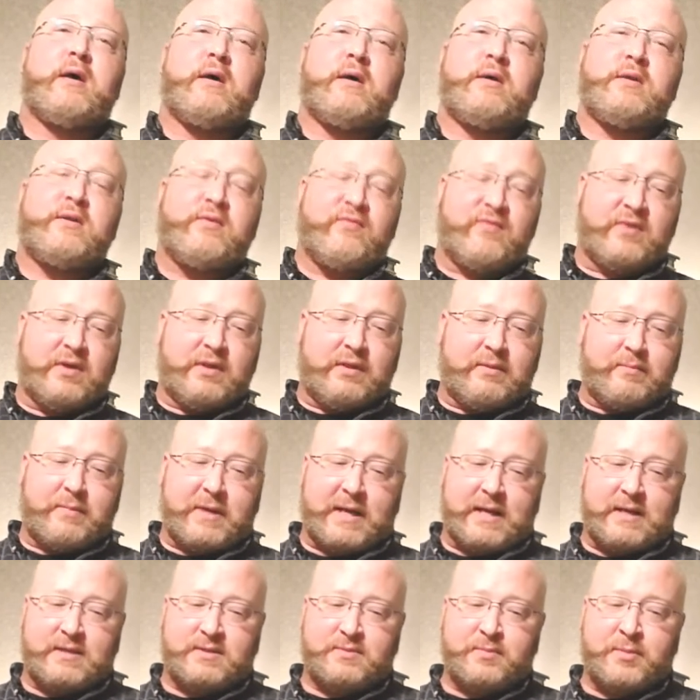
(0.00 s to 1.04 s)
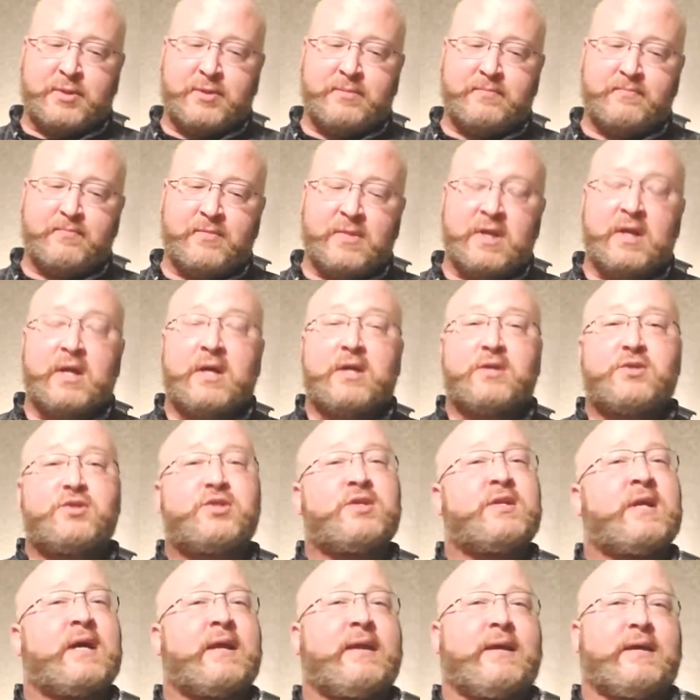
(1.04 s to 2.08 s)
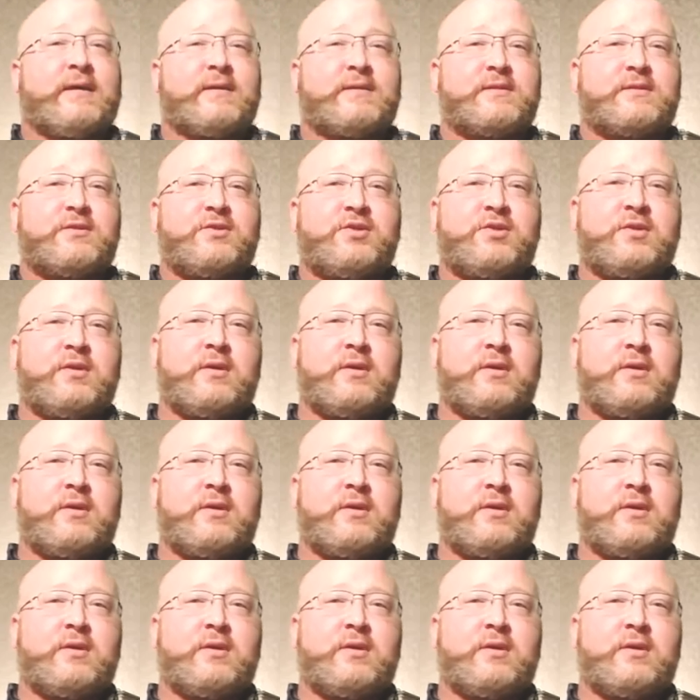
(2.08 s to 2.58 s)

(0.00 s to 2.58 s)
develop asthma. Genetics.